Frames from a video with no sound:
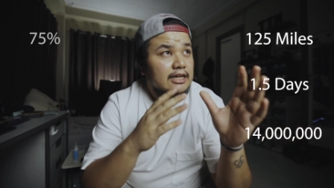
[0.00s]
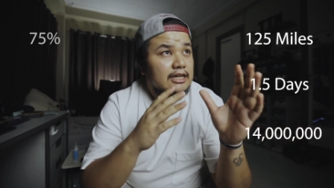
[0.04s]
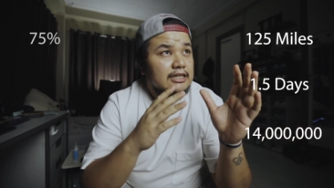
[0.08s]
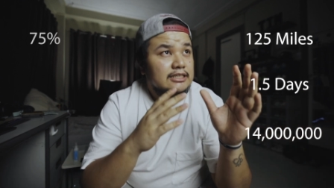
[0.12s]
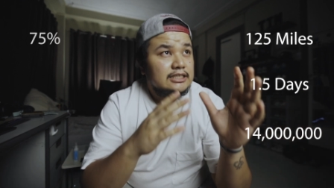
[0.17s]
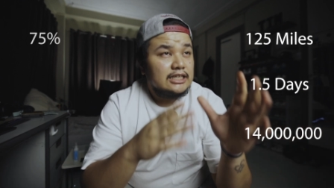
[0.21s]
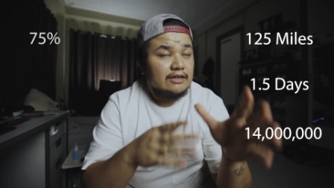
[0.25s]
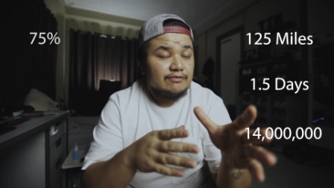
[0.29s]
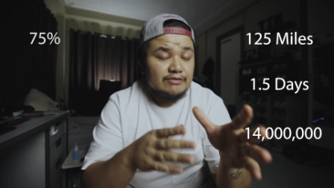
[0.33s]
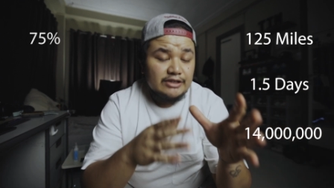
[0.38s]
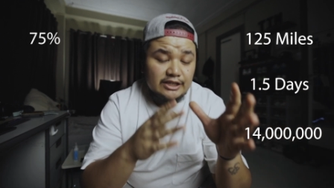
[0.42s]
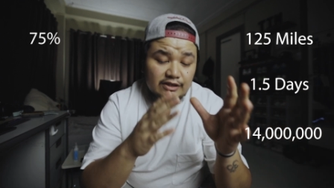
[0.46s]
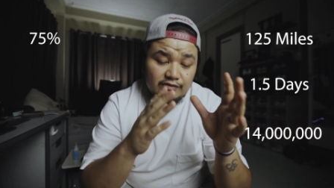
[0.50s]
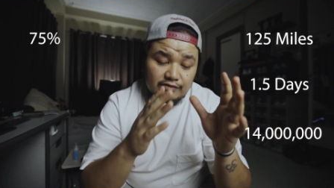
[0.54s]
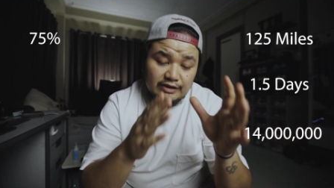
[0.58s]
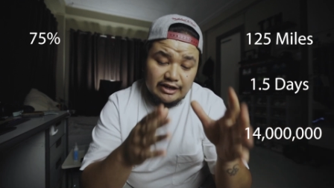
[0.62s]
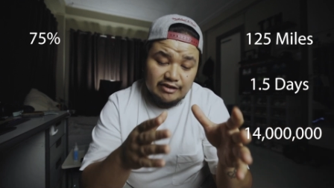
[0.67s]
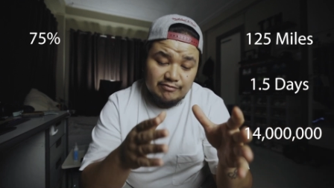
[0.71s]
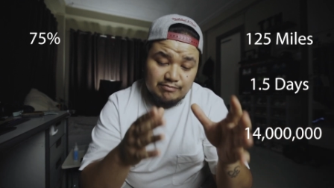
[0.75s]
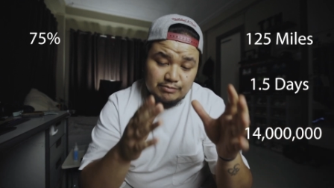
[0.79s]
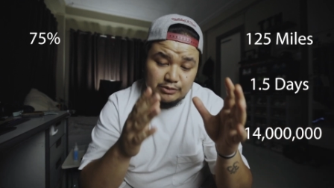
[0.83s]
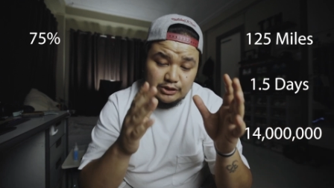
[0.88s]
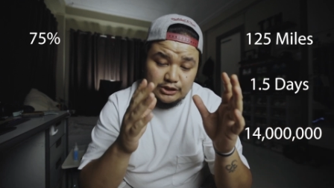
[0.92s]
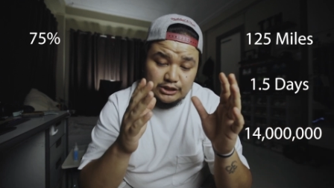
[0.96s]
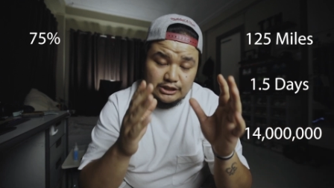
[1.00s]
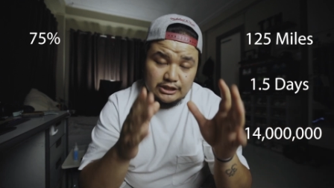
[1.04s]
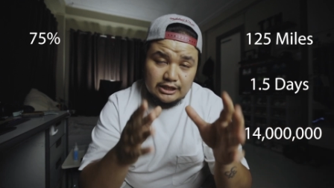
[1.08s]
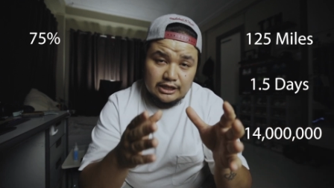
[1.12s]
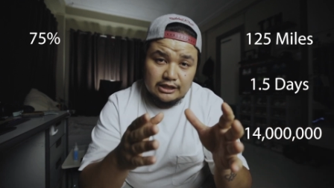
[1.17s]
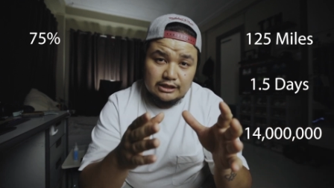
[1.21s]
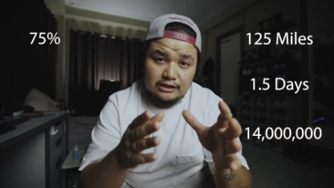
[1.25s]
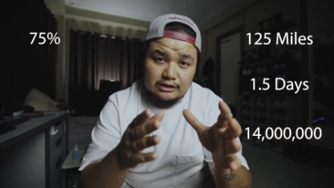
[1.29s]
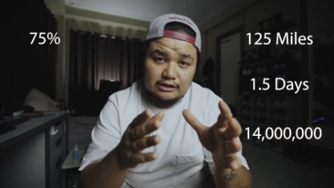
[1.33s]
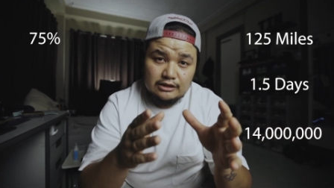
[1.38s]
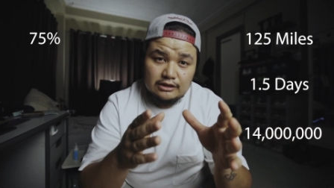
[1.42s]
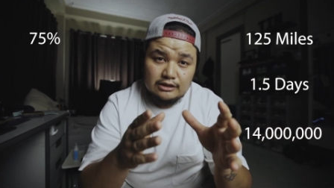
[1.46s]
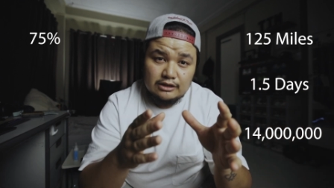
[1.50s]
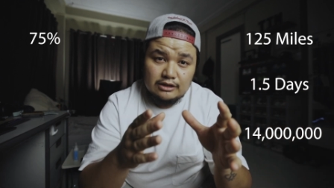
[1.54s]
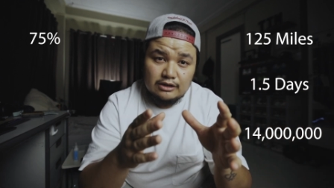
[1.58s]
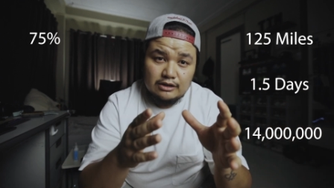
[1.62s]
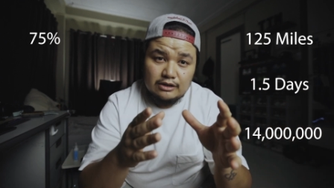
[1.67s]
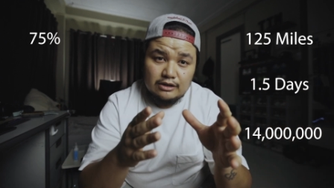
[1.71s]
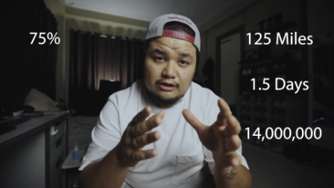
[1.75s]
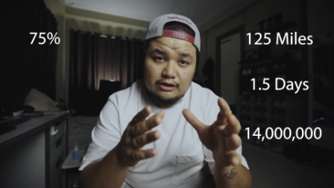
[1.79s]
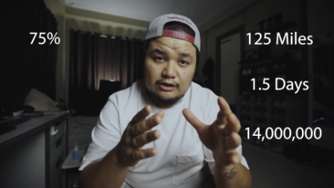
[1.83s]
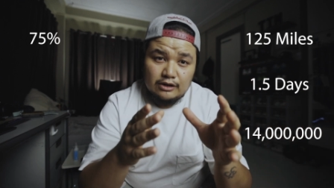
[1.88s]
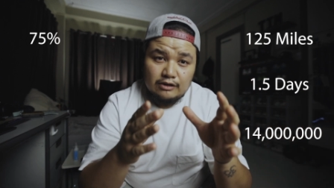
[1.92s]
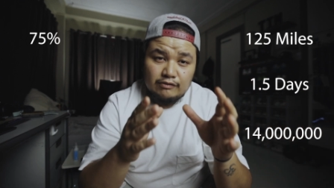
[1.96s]
75%
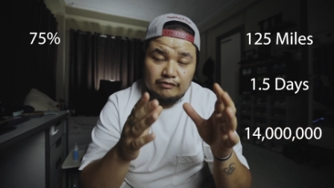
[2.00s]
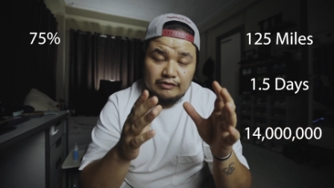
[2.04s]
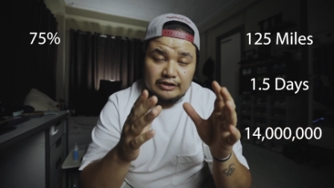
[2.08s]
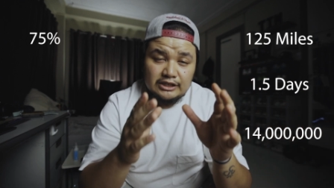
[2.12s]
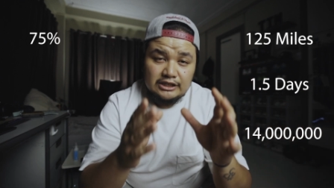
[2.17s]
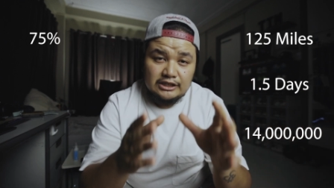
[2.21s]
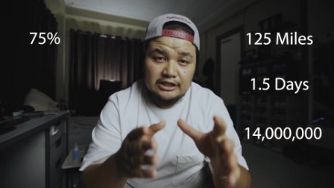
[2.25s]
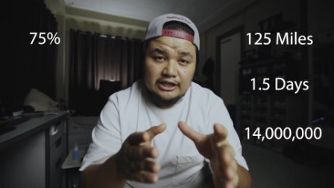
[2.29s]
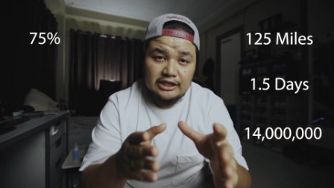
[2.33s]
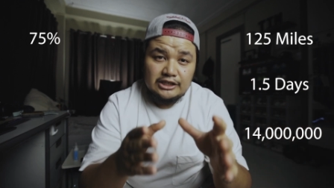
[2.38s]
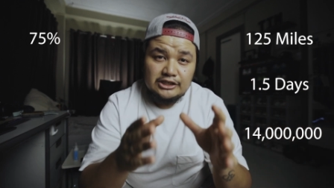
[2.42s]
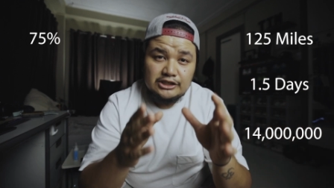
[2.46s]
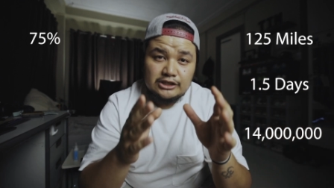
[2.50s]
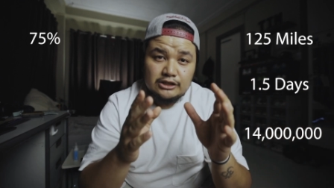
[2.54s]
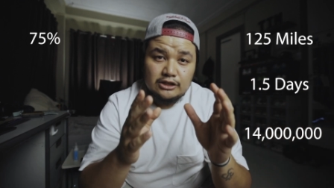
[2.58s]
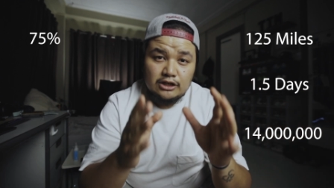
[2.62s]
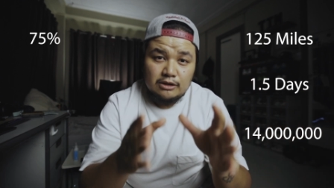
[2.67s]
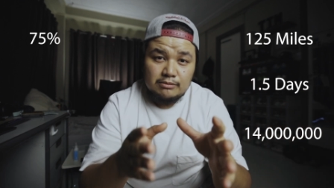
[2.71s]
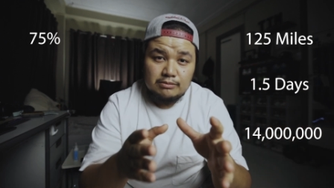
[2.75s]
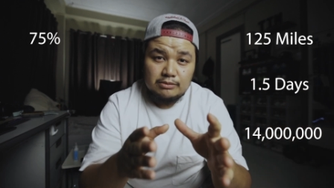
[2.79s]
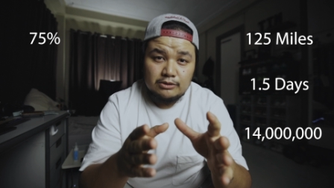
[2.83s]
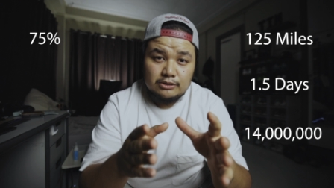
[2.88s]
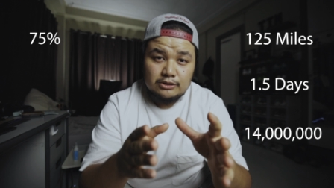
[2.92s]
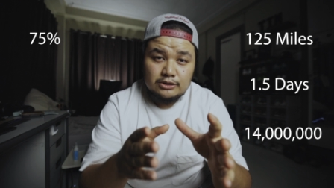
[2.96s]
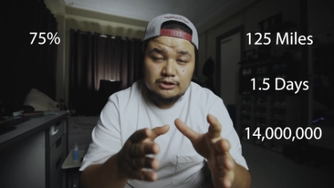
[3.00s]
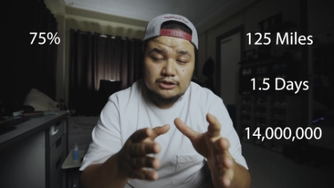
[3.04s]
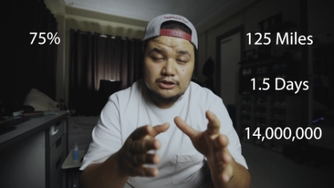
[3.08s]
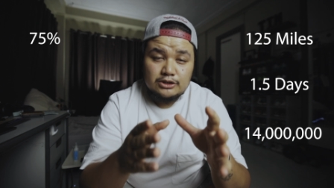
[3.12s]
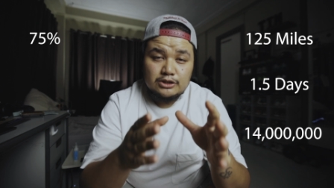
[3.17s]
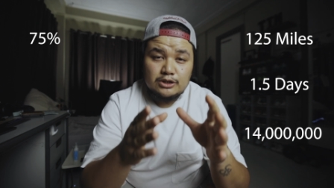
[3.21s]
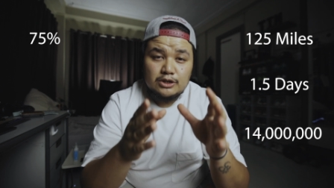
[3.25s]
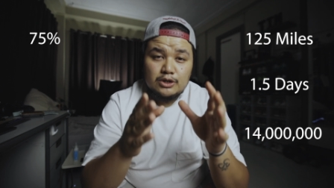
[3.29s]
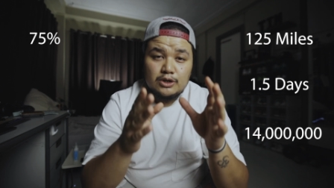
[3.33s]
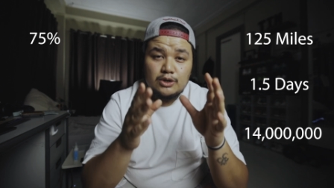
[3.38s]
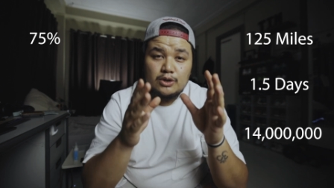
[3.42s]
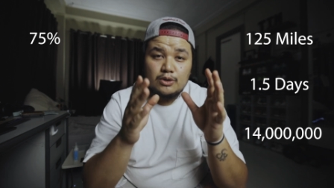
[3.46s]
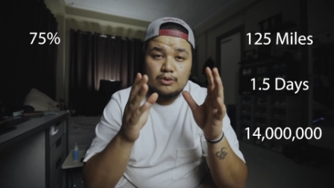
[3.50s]
of engaged couples